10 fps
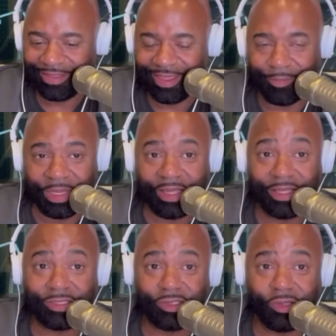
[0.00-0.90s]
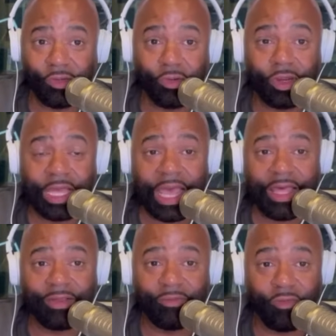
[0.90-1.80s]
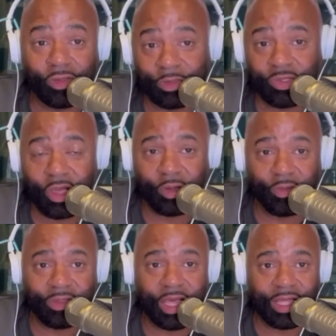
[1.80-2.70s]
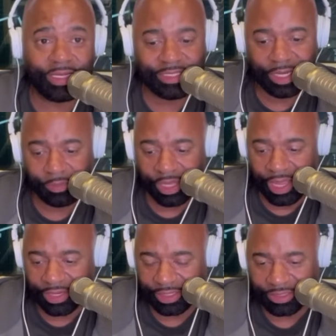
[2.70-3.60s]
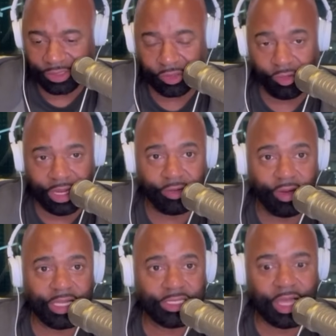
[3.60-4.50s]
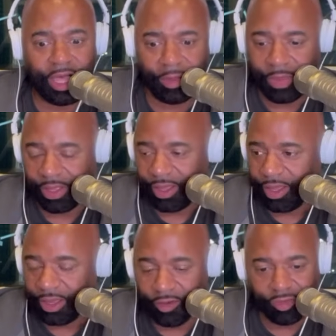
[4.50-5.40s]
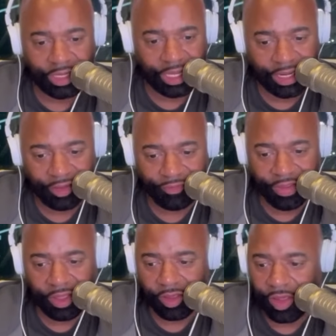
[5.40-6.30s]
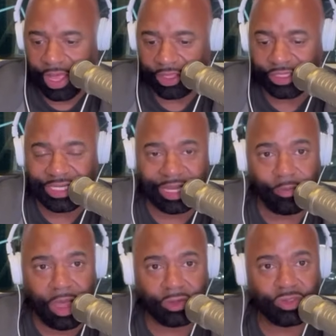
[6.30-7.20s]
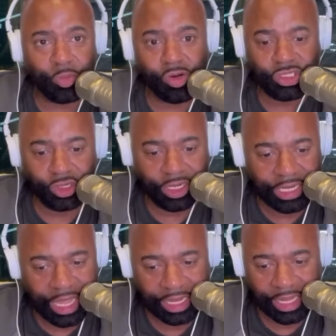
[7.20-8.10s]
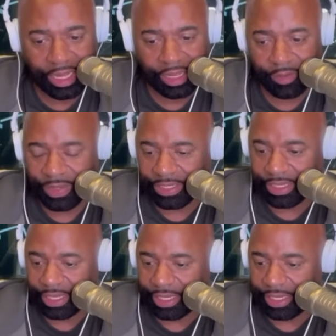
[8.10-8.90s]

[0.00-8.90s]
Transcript: Yeah, because you are a guy, and folks, I'm talking with DJ Bland, does a great job covering the NFL. You can check him out on sportsjourney.com. And,